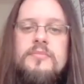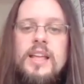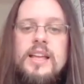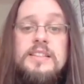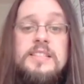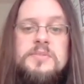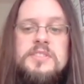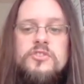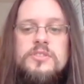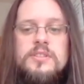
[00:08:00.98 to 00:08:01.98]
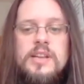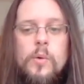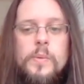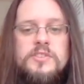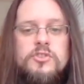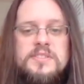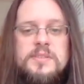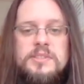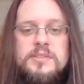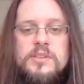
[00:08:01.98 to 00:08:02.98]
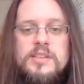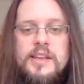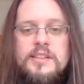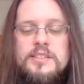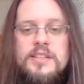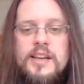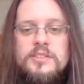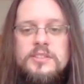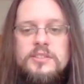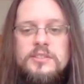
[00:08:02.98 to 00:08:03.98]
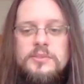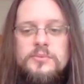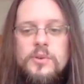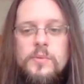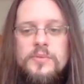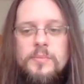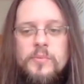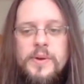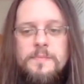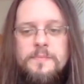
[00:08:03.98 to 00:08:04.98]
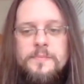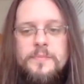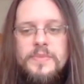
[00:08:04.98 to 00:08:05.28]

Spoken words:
In this position now we just simply take the knight on e4 with the queen,